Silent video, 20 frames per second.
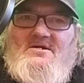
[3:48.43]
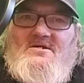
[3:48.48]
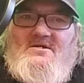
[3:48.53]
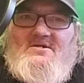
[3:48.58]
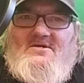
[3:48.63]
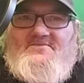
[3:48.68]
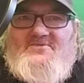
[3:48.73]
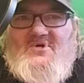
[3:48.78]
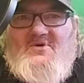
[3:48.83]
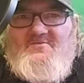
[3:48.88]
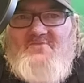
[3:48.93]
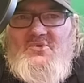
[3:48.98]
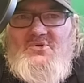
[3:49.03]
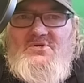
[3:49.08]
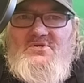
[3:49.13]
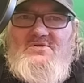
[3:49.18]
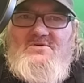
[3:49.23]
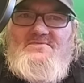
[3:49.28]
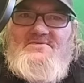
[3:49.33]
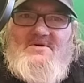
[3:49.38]
If you
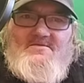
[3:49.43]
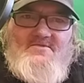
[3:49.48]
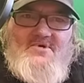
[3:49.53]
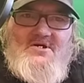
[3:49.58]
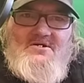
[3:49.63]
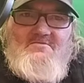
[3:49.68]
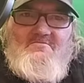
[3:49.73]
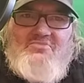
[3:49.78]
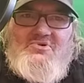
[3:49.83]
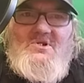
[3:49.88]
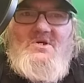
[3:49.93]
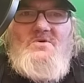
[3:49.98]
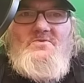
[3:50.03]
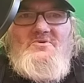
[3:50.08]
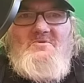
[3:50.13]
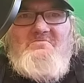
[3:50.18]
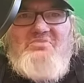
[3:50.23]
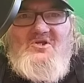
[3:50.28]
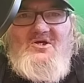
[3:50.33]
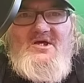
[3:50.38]
move, I'm going to blow
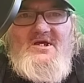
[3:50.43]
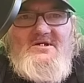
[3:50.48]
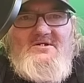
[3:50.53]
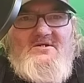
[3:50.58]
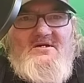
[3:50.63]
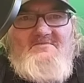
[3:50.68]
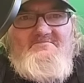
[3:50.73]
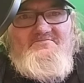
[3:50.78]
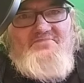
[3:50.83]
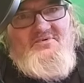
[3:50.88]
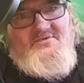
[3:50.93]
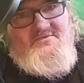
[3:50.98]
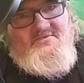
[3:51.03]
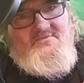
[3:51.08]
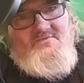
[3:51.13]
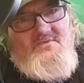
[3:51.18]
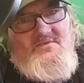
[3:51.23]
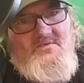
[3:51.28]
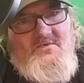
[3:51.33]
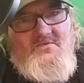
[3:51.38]
the plane up.
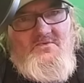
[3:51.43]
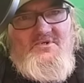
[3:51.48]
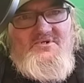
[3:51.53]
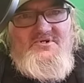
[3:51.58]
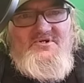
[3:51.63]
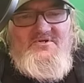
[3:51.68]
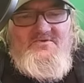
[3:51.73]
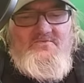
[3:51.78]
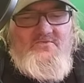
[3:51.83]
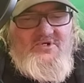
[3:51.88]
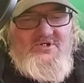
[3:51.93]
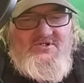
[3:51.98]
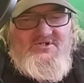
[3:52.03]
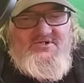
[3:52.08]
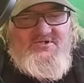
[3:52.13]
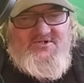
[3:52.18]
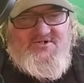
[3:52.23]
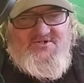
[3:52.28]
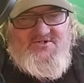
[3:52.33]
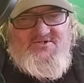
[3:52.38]
What are you
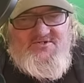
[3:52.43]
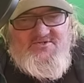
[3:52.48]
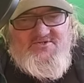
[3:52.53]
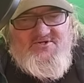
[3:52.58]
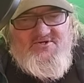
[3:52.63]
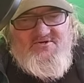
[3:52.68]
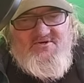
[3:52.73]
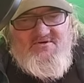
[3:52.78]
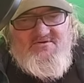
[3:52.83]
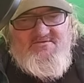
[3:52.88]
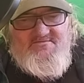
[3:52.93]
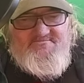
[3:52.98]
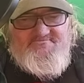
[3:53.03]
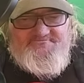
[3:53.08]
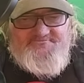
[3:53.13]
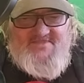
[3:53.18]
willing to do, you know?